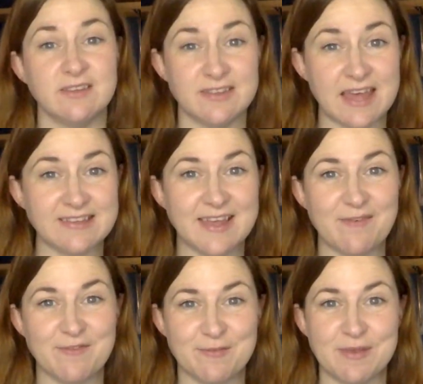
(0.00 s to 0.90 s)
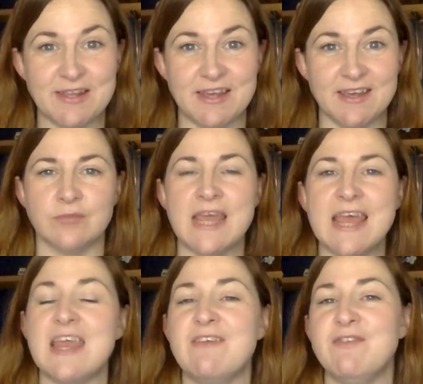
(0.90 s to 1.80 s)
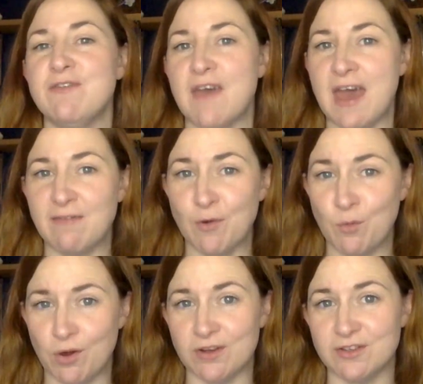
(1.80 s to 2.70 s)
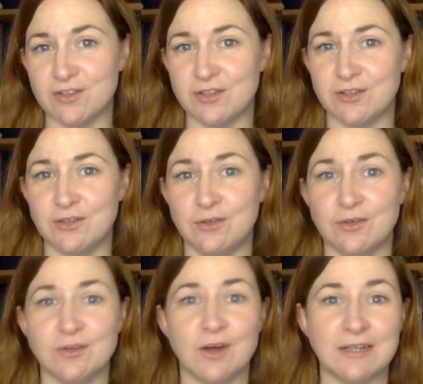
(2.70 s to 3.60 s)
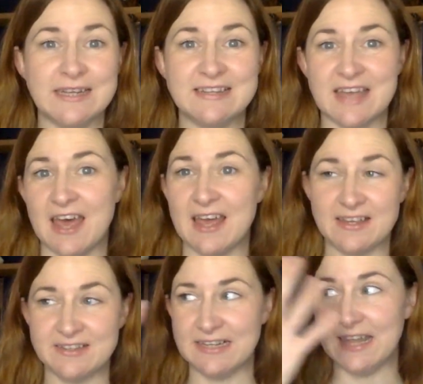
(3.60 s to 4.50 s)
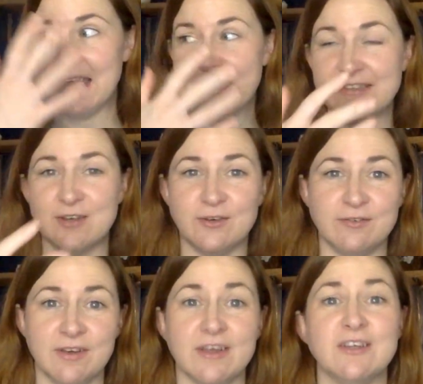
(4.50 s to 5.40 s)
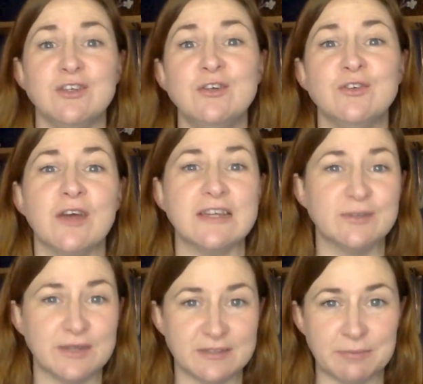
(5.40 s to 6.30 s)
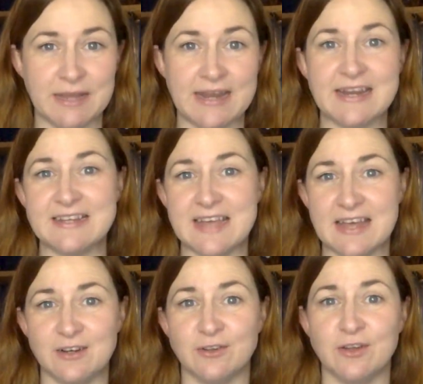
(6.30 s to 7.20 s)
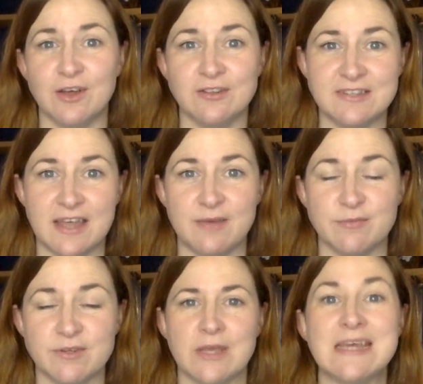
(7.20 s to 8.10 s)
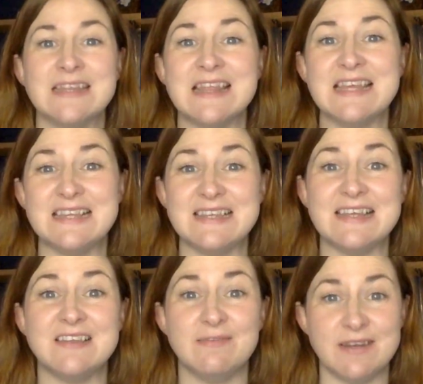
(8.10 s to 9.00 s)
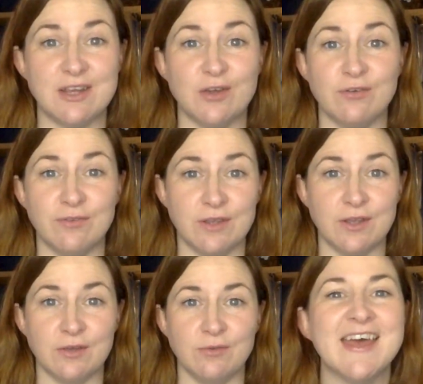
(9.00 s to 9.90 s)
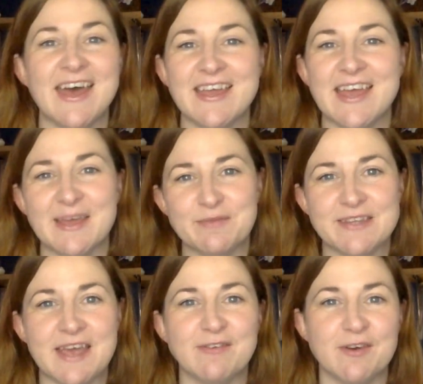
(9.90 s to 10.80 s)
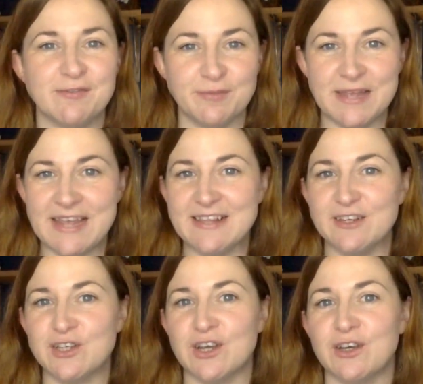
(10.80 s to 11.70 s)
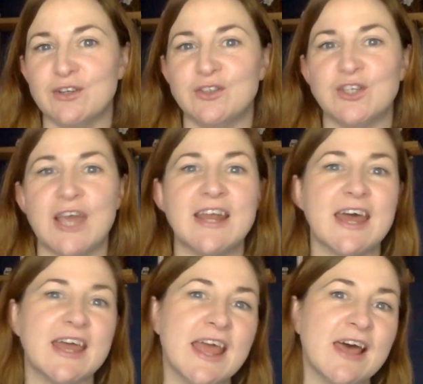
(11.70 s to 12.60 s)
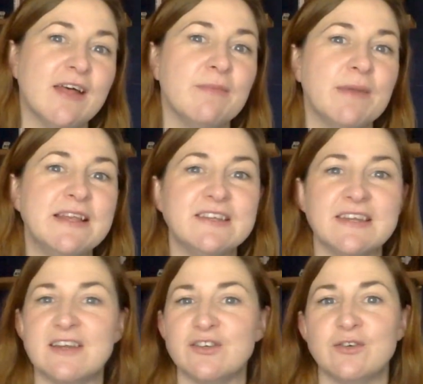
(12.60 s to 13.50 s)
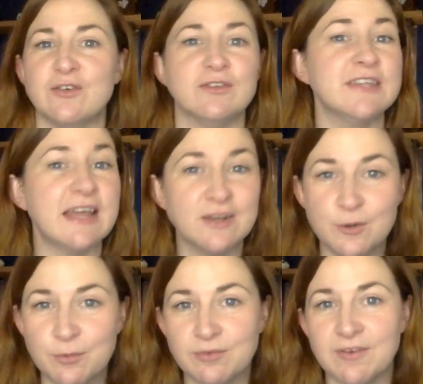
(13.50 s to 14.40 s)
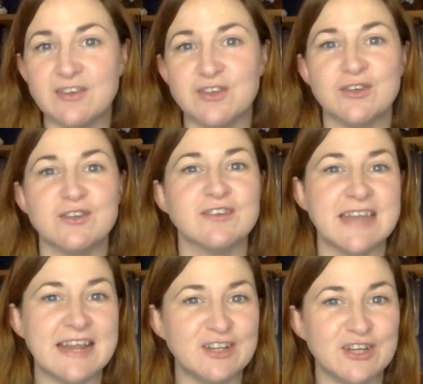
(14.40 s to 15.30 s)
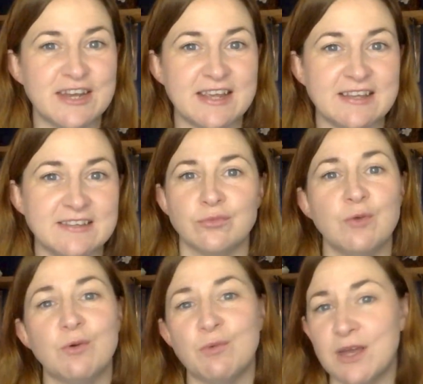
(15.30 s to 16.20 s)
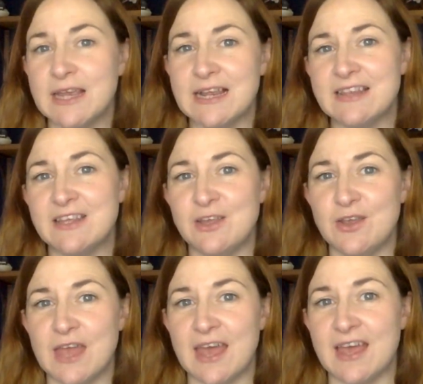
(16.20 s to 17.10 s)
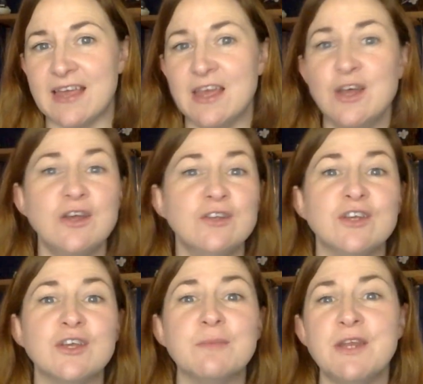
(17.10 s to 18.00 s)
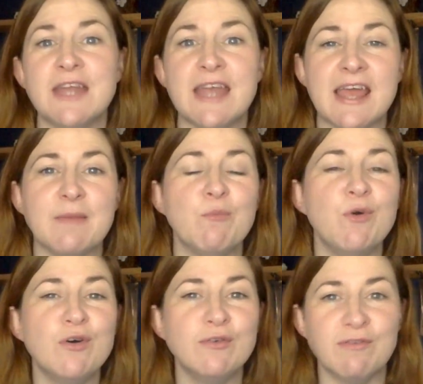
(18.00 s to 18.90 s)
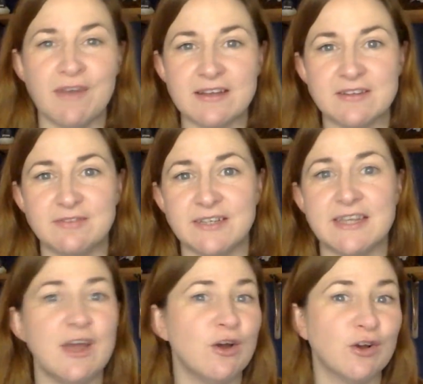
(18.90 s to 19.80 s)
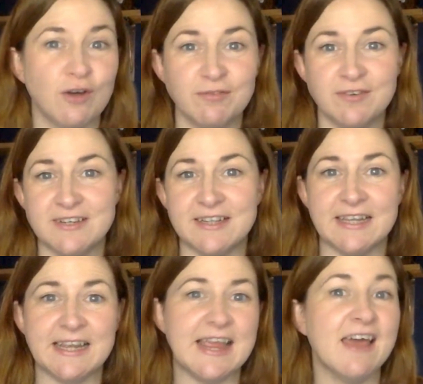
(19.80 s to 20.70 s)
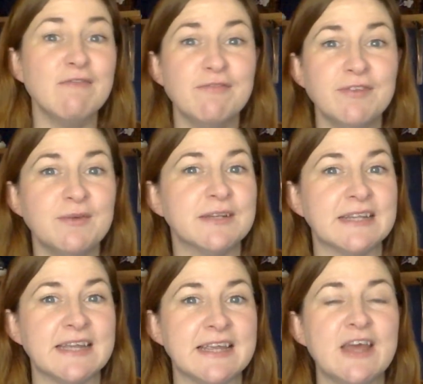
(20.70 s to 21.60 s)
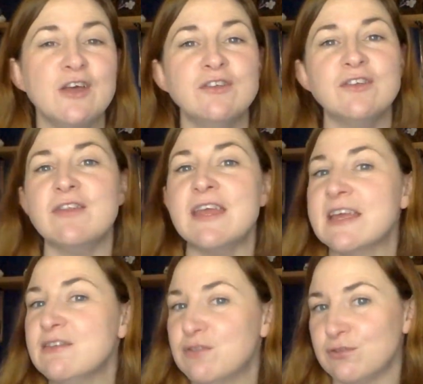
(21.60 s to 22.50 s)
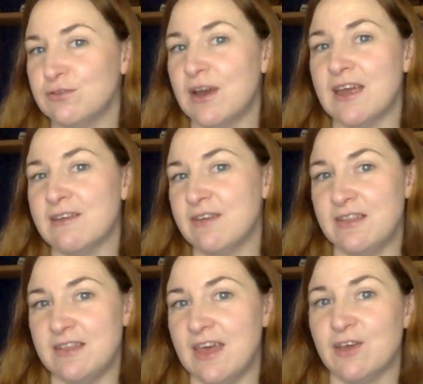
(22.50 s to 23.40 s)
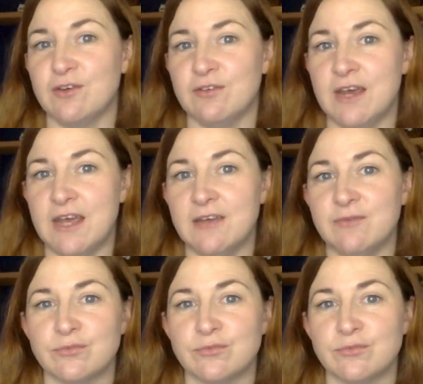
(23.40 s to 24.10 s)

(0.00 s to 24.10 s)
Does that sound familiar? If you've ever watched your colleague's eyes glaze over as you try to explain a technical concept, then this is the video for you. Hi, I'm Sarah from The English Coach, and I help international technical professionals and engineers who are working in the UK to communicate more effectively, confidently and fluently so they can thrive in their career.